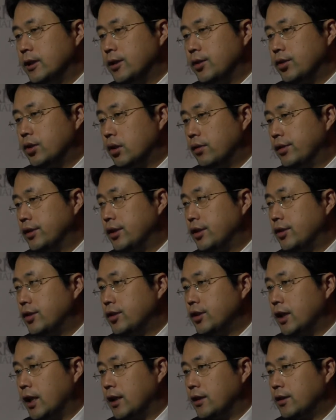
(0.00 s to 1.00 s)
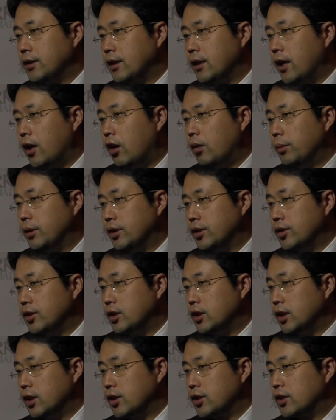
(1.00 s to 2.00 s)
services that are uh, helping
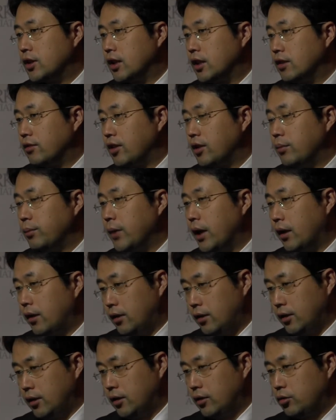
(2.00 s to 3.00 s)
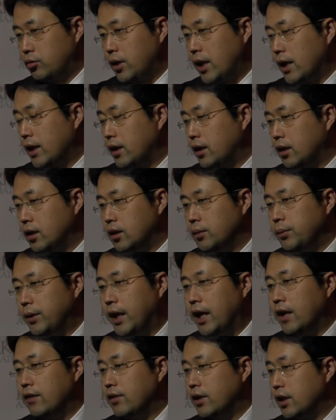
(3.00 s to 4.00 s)
seniors living better, you know, tracking
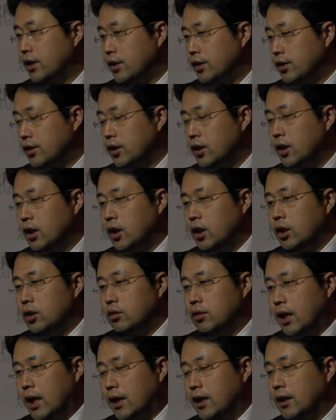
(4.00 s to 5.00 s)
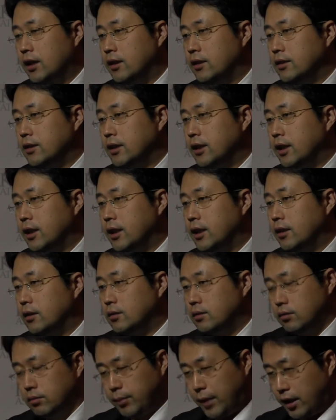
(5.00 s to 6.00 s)
behaviors, tracking the uh,
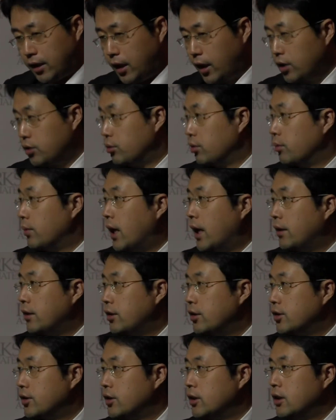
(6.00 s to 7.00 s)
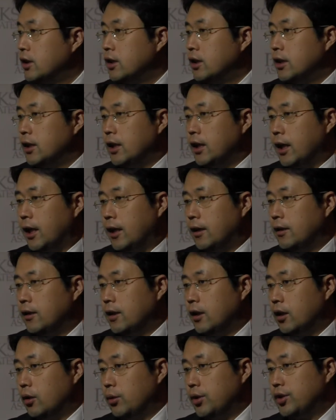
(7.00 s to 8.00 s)
medication reminders. And
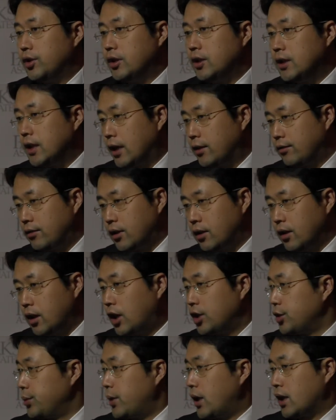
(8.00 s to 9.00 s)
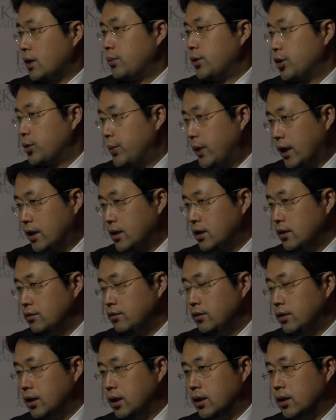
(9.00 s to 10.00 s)
uh, we see that from larger market
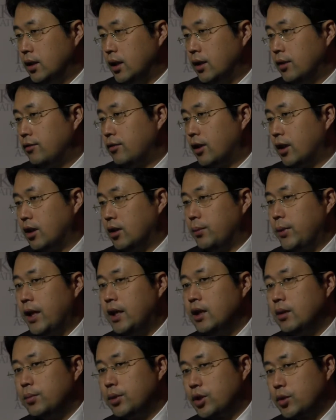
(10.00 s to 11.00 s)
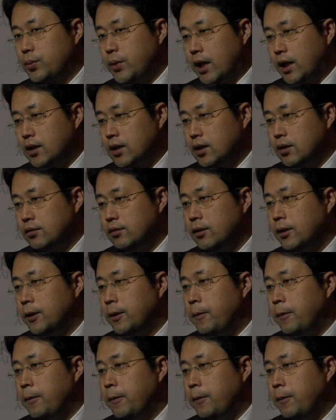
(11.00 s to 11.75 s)
perspective and, and from Independa perspective,